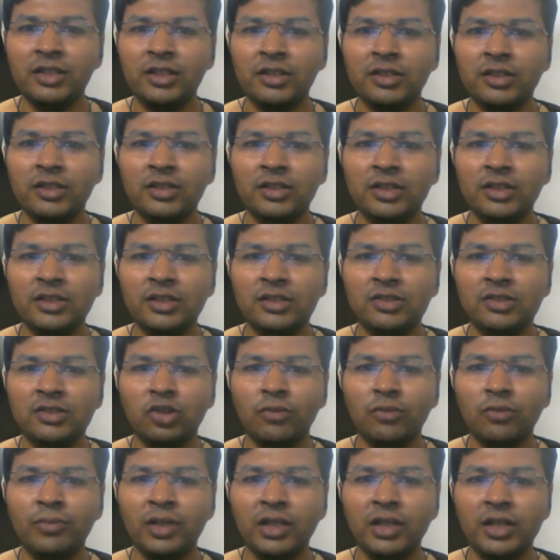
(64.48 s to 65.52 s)
in this
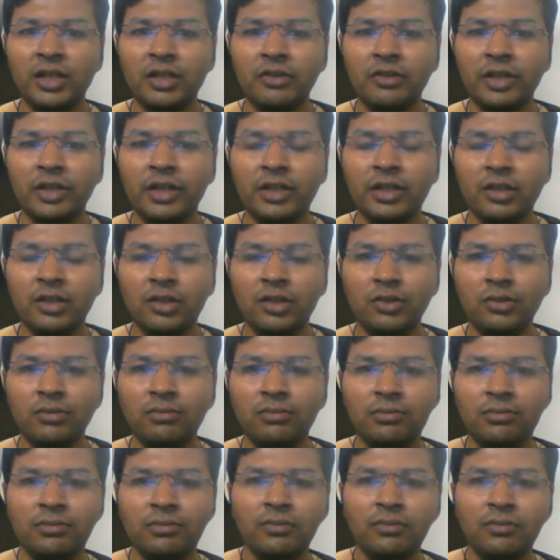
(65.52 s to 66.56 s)
job market right now.
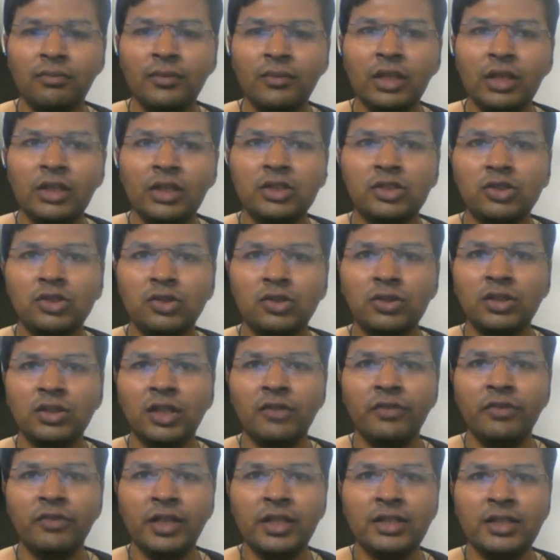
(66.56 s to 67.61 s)
So
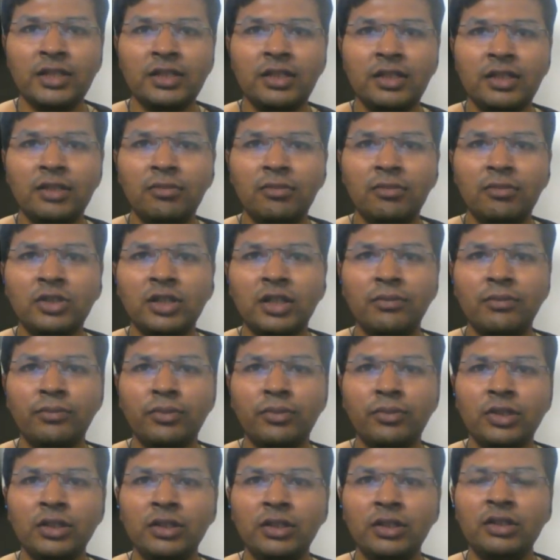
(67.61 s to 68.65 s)
there are various LWC
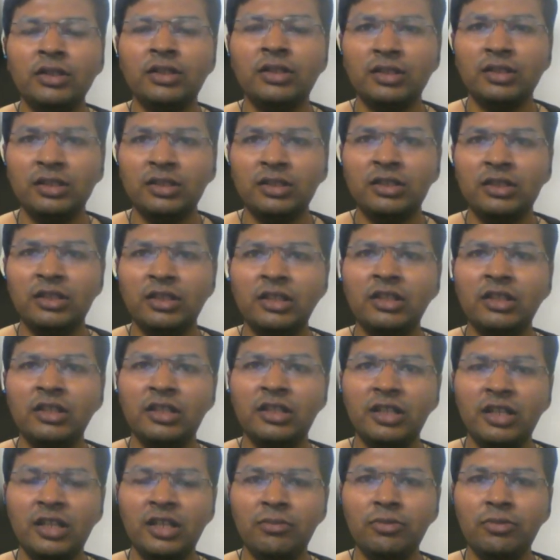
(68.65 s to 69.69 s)
component,
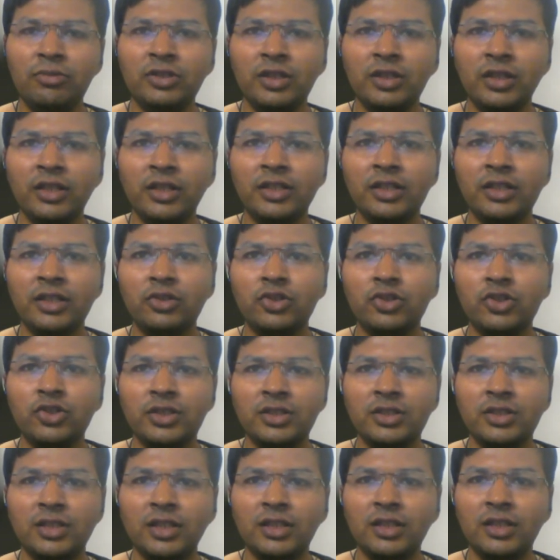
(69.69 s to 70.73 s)
LWC related
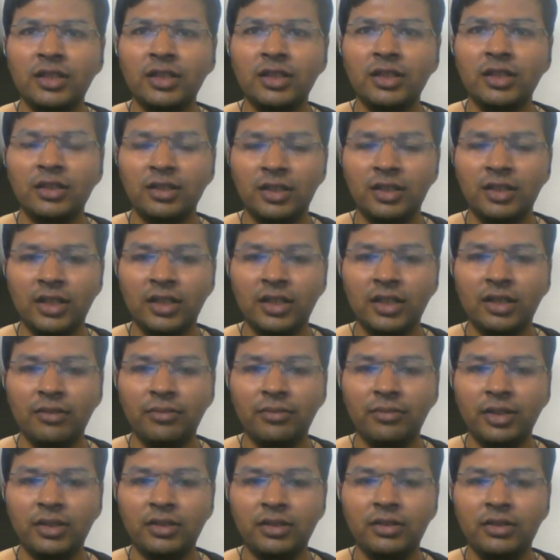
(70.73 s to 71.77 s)
questions that
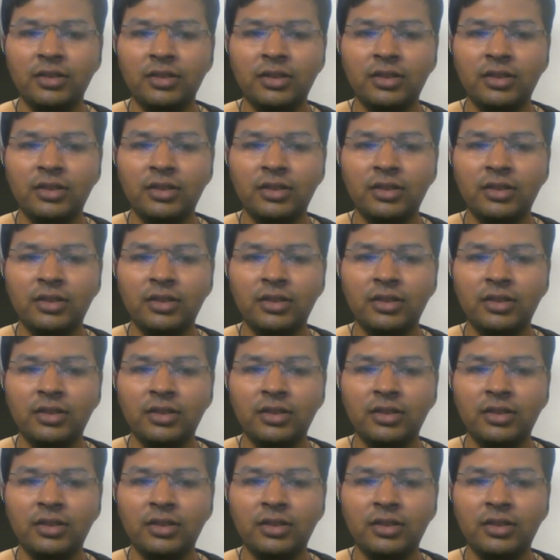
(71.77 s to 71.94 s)
come in.